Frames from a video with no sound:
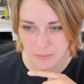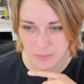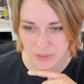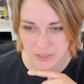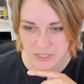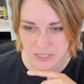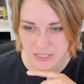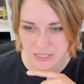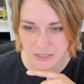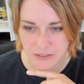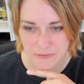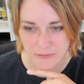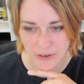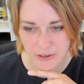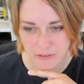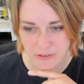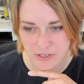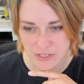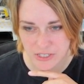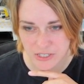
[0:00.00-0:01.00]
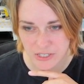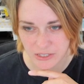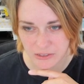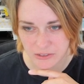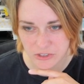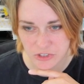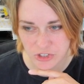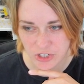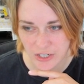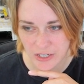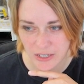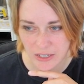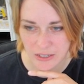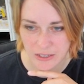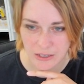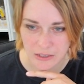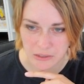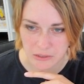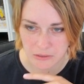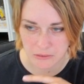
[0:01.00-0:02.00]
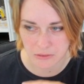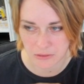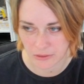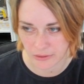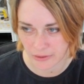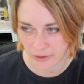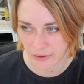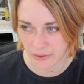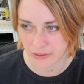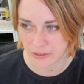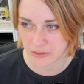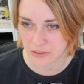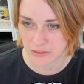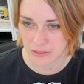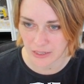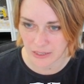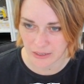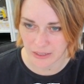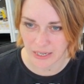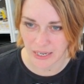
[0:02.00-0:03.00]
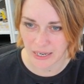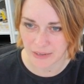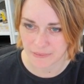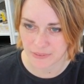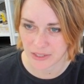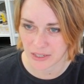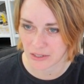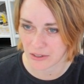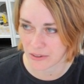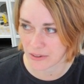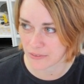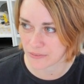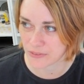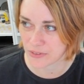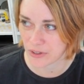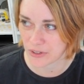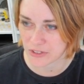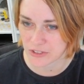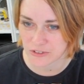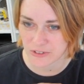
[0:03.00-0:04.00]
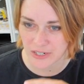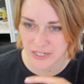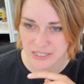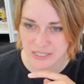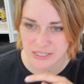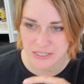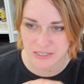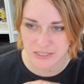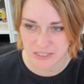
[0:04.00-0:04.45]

but it's still very cel shaded and not having a lot of contrast.